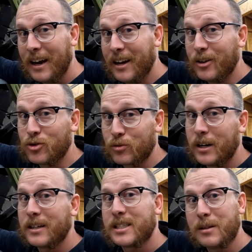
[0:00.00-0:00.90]
and
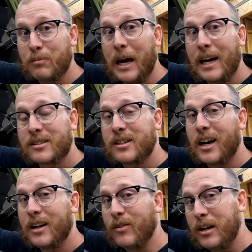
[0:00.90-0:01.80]
address the
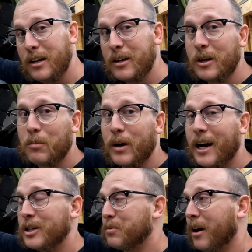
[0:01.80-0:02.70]
backside of any of your
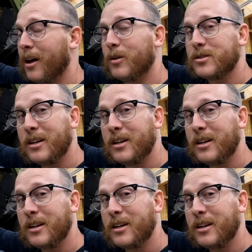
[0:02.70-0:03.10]
patch panels,